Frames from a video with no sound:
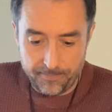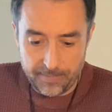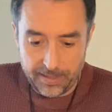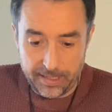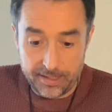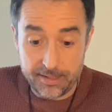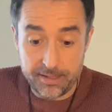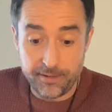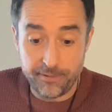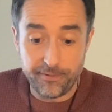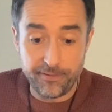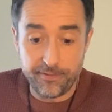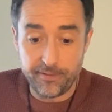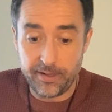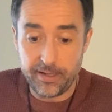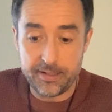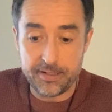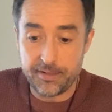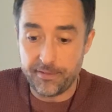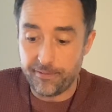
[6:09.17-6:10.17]

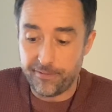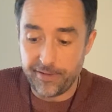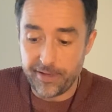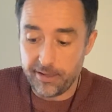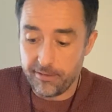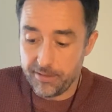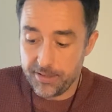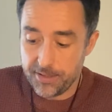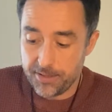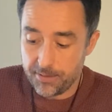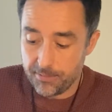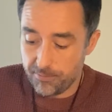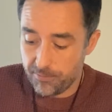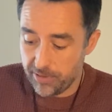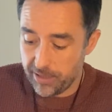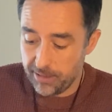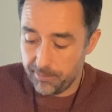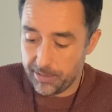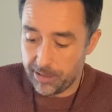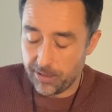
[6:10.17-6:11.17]
interfere in some
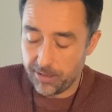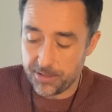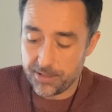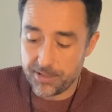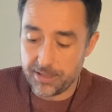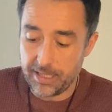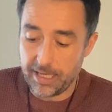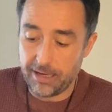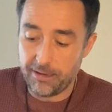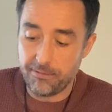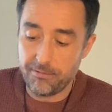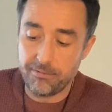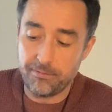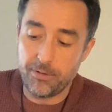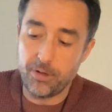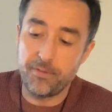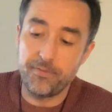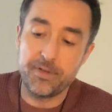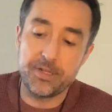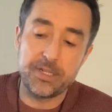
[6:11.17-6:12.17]
way, because how
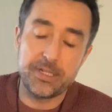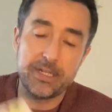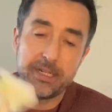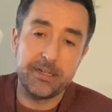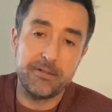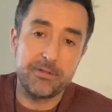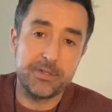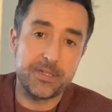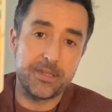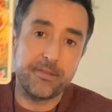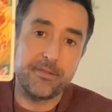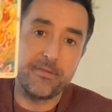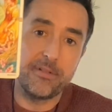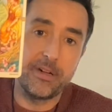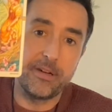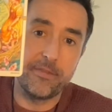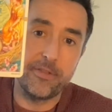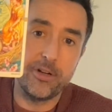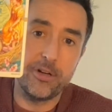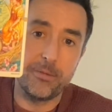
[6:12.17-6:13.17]
others see you is the
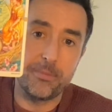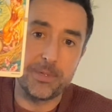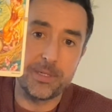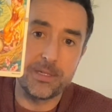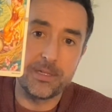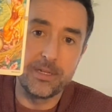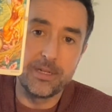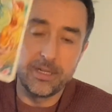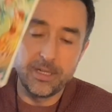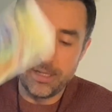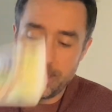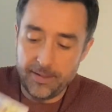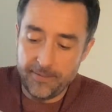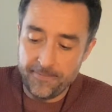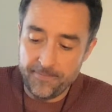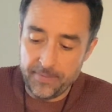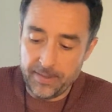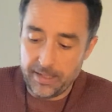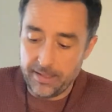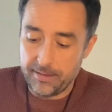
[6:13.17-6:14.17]
Three of Cups.
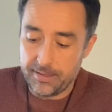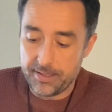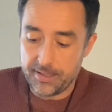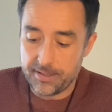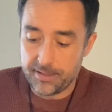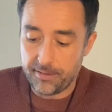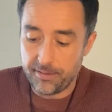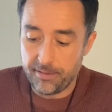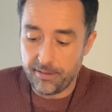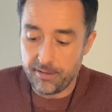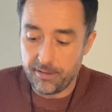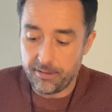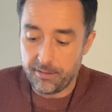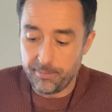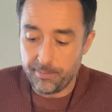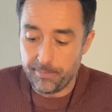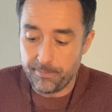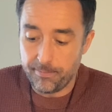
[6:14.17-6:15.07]
This is a third